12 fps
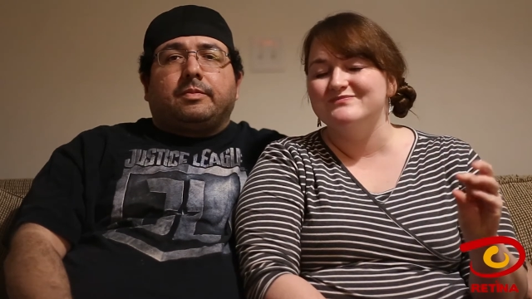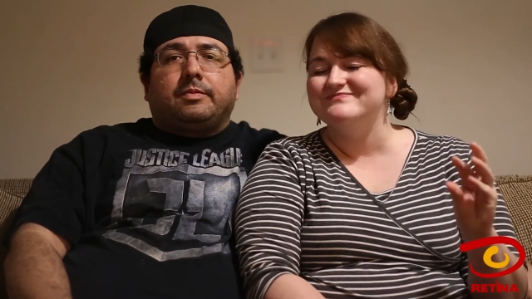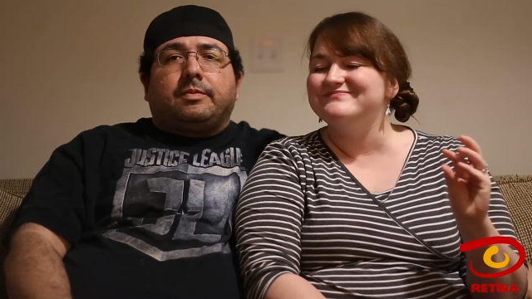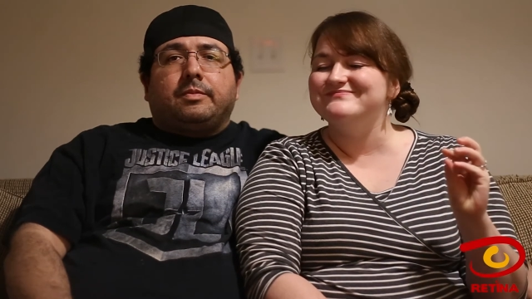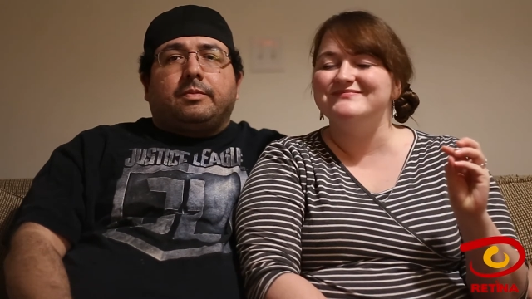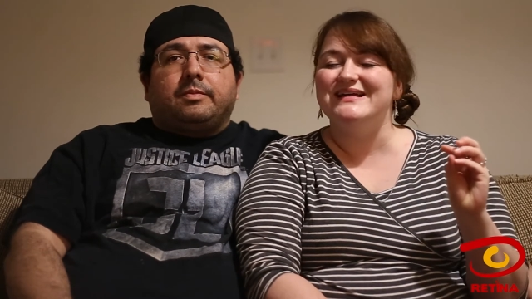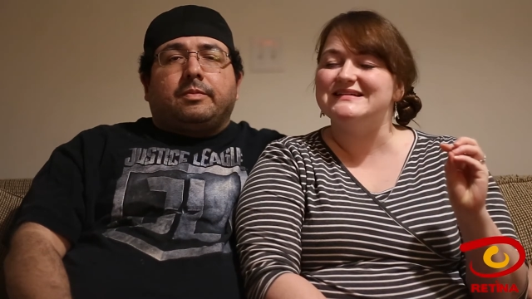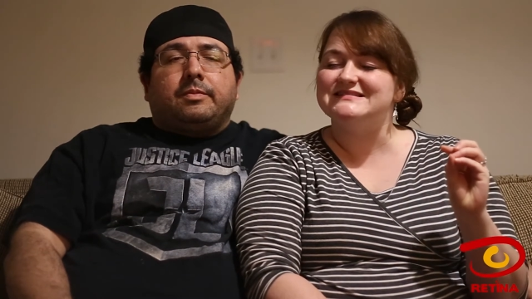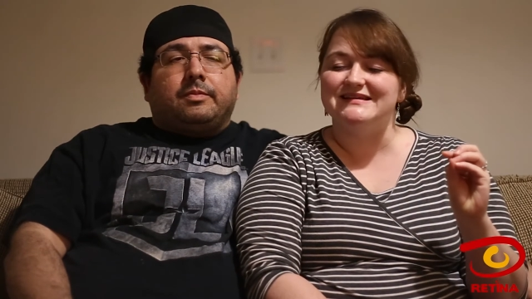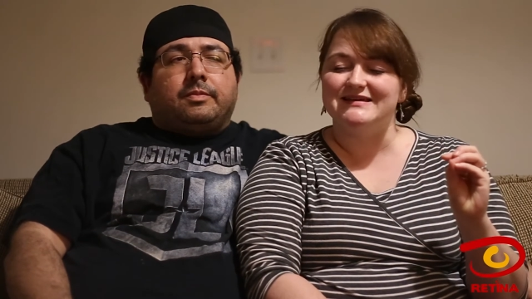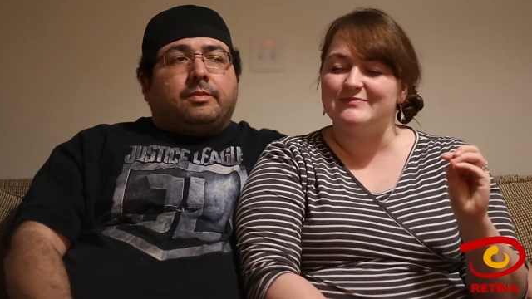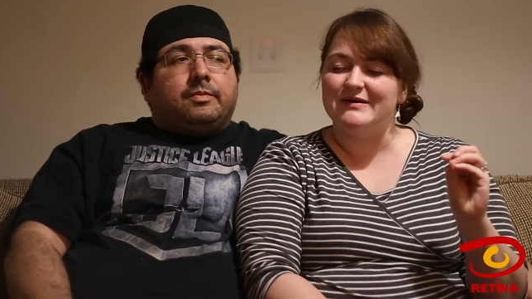Speaker 1: I
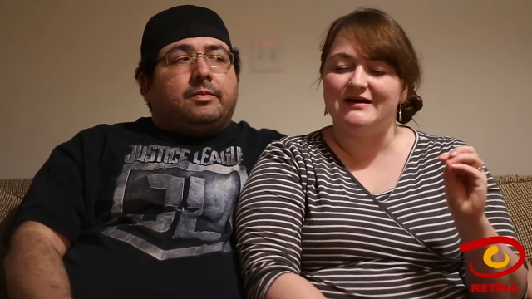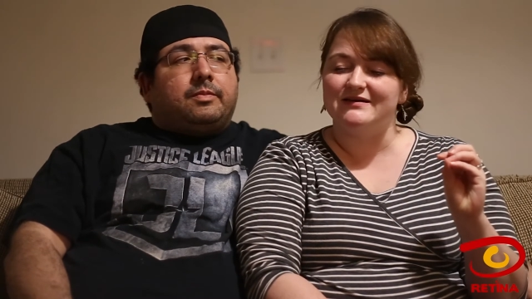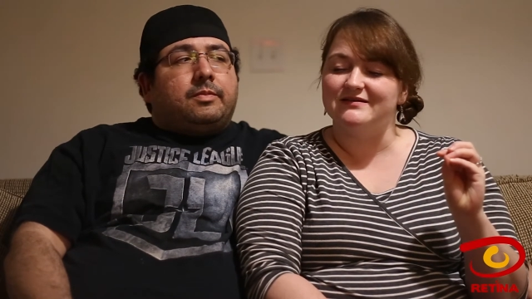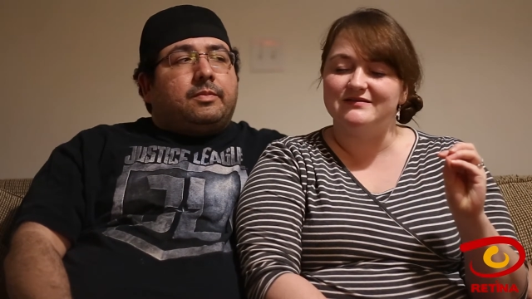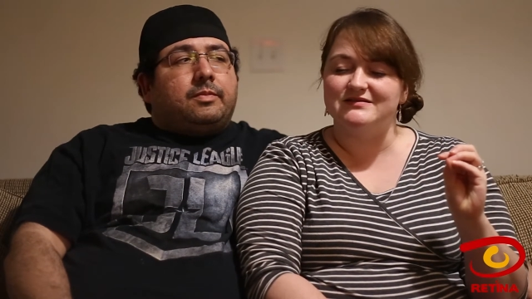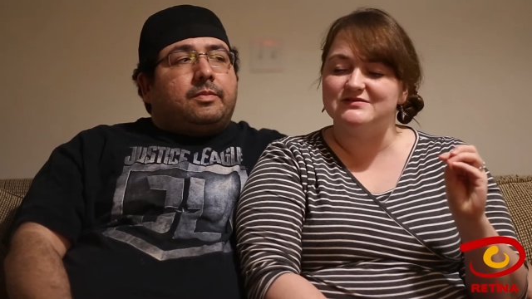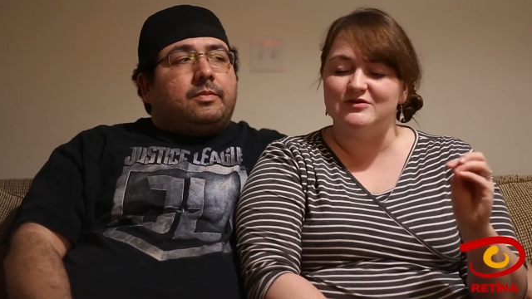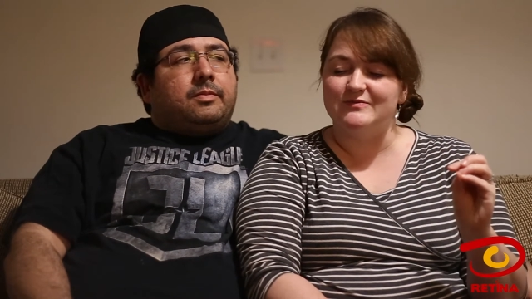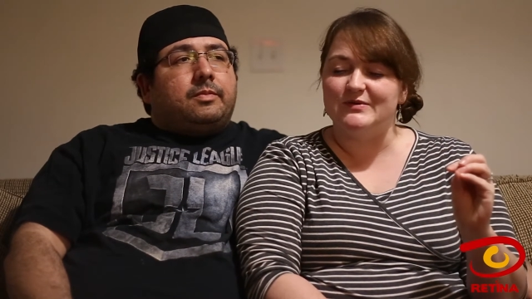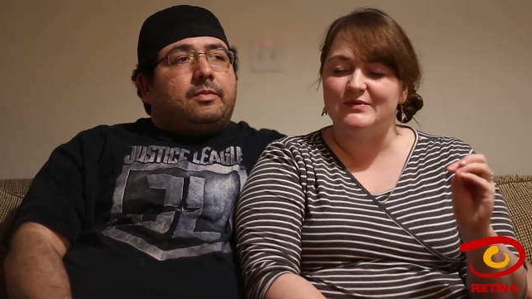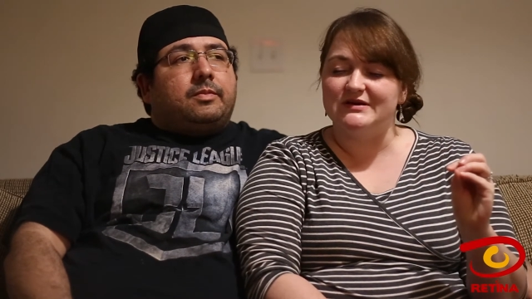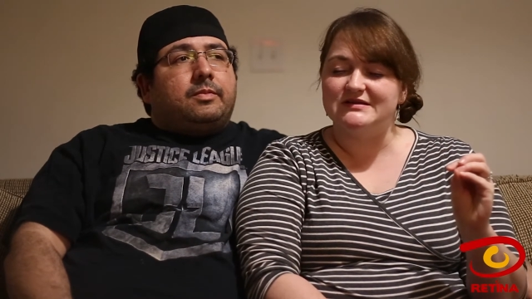take it back, because
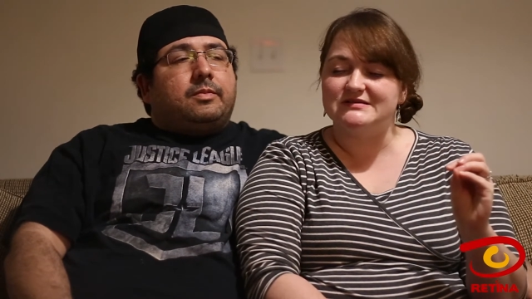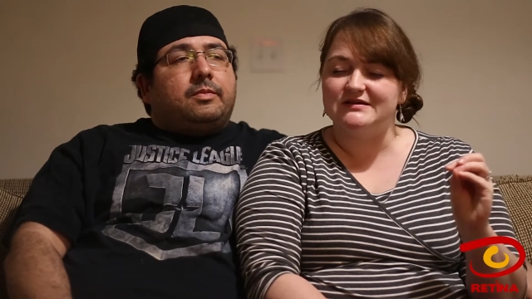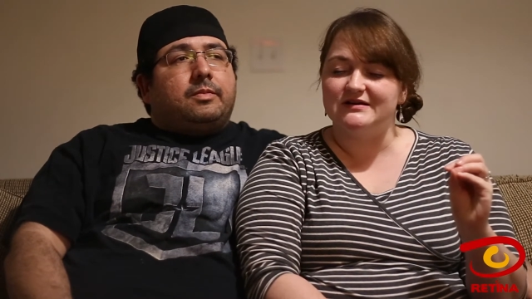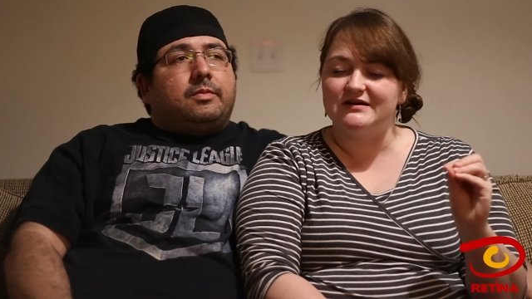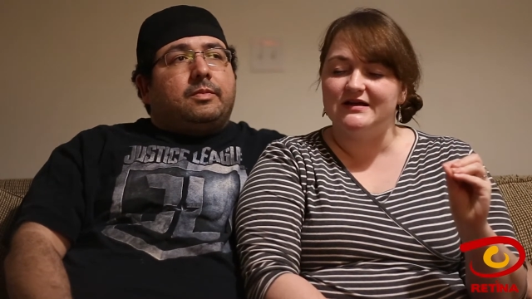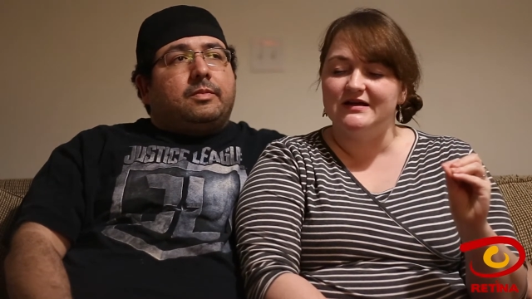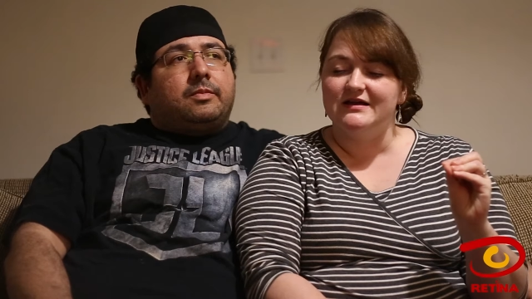Obi-Wan is there.